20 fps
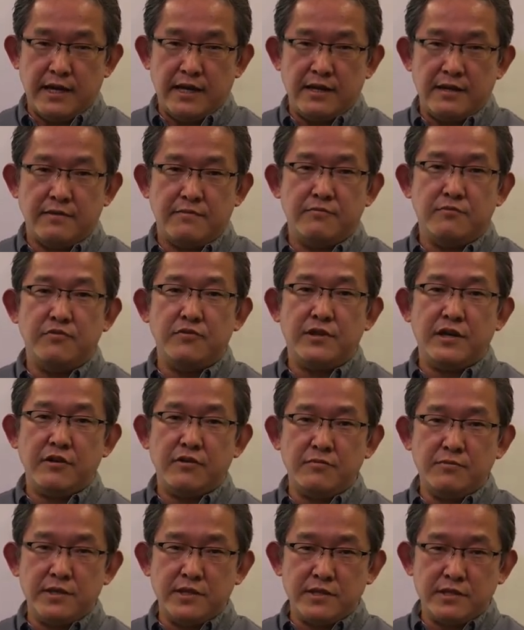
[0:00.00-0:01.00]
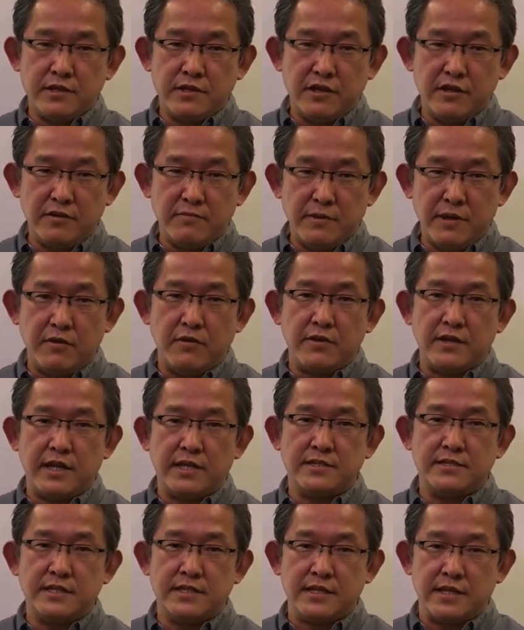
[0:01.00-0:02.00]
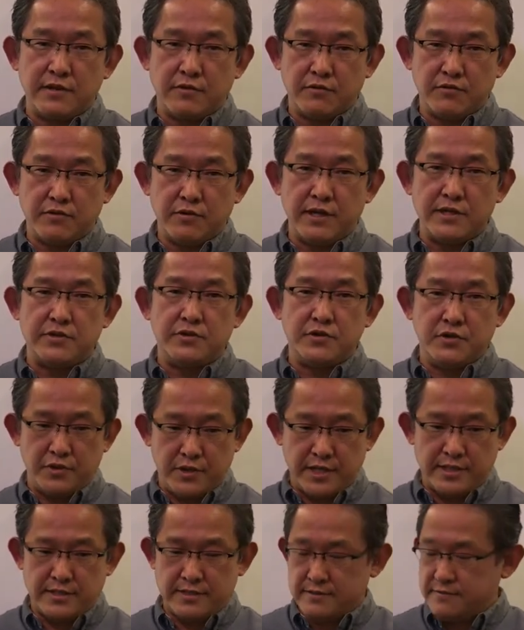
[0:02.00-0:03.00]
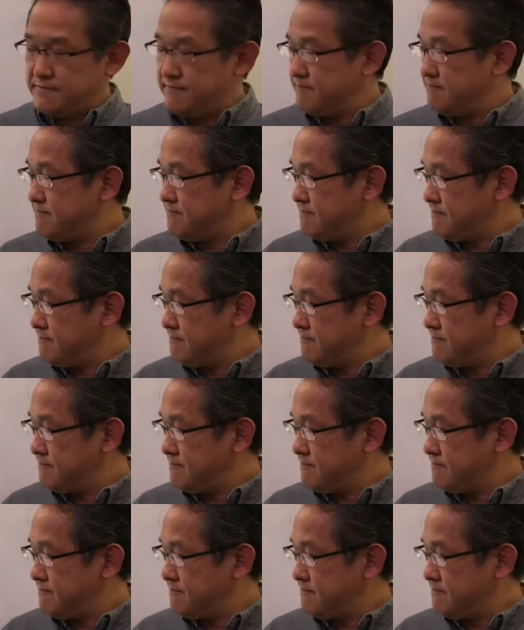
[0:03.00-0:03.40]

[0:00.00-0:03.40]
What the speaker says: It's important to train your eye to find Muda.